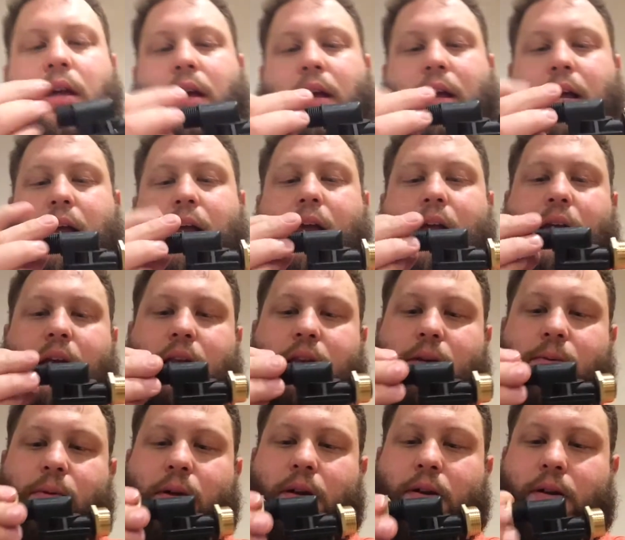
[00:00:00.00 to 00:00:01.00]
and a
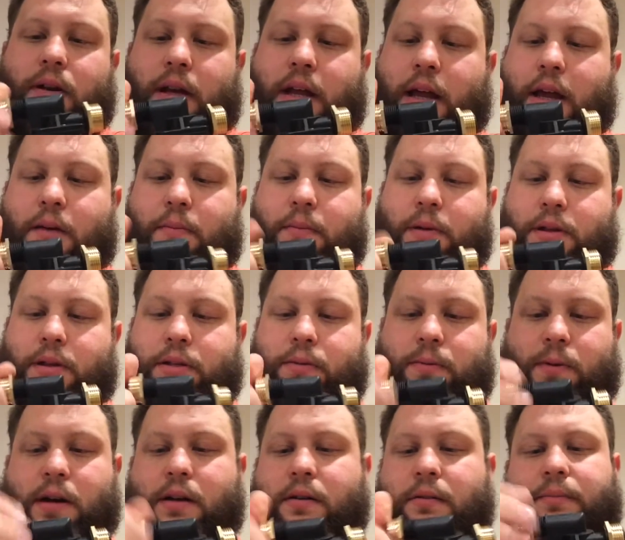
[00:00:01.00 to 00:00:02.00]
one on the output as
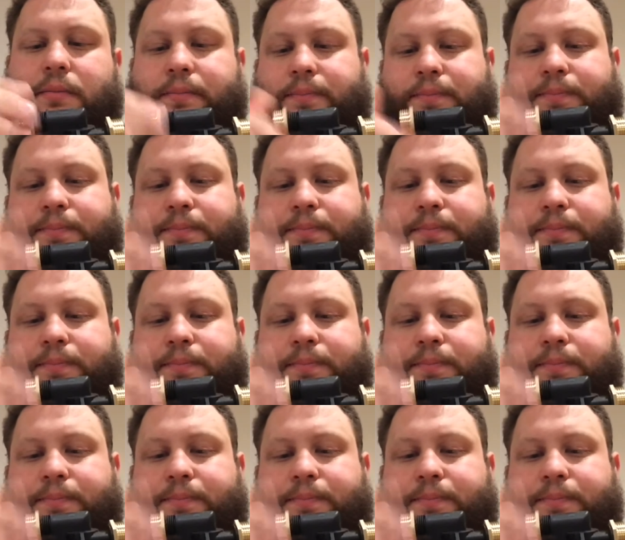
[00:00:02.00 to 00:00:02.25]
well.